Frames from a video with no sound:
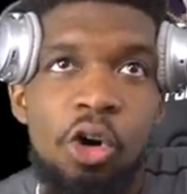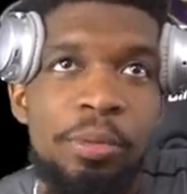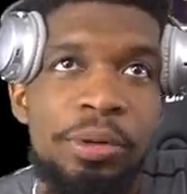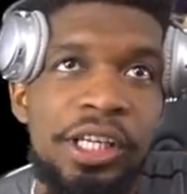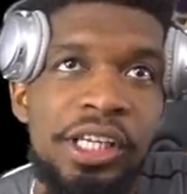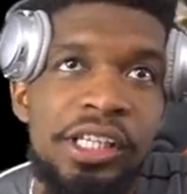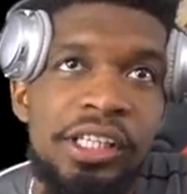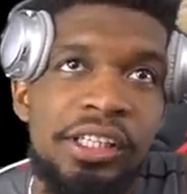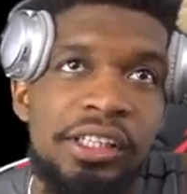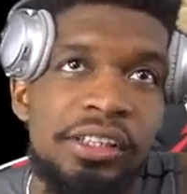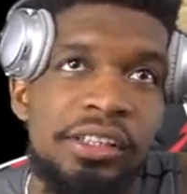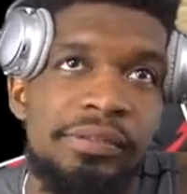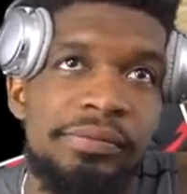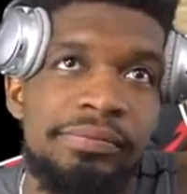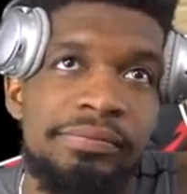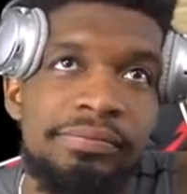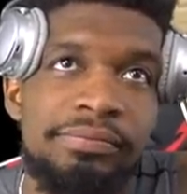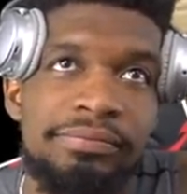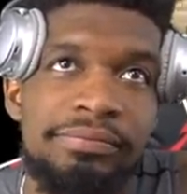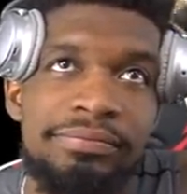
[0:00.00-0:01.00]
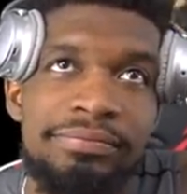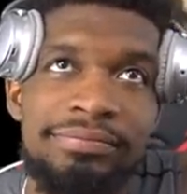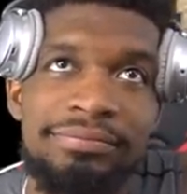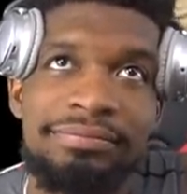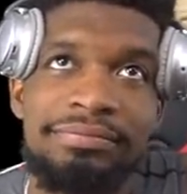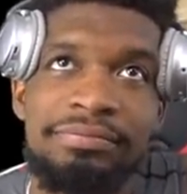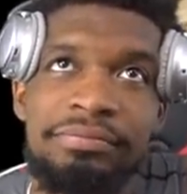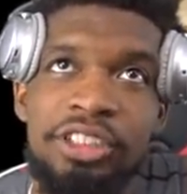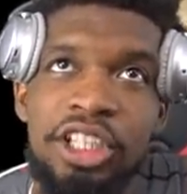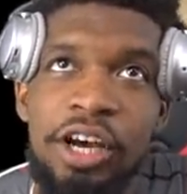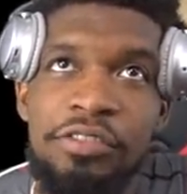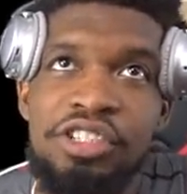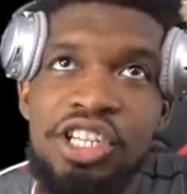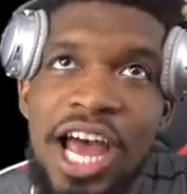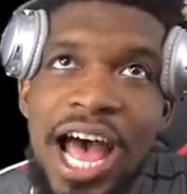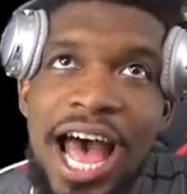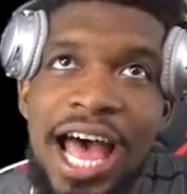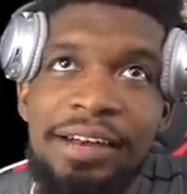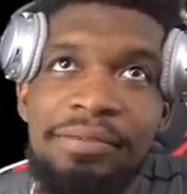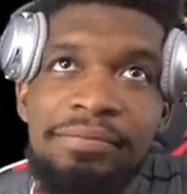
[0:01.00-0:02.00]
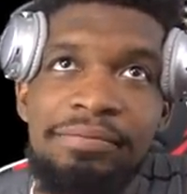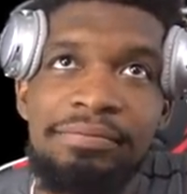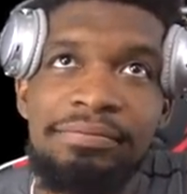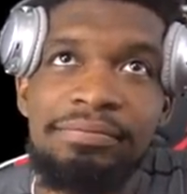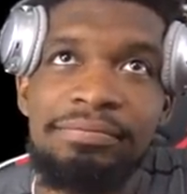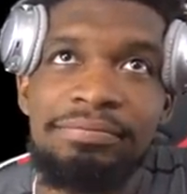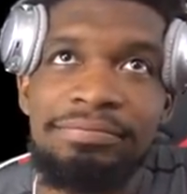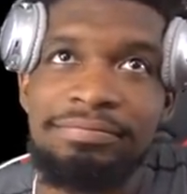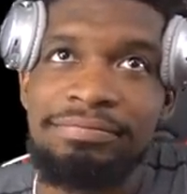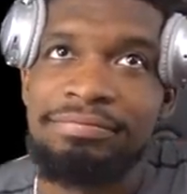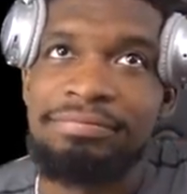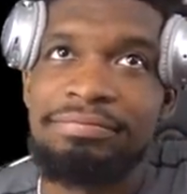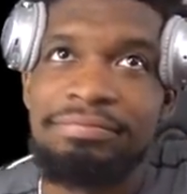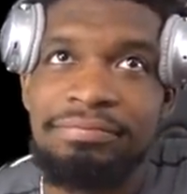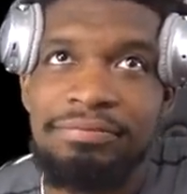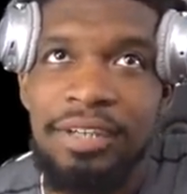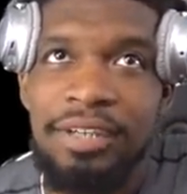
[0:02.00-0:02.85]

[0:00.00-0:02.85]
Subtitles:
Kobe. Tough shot. I was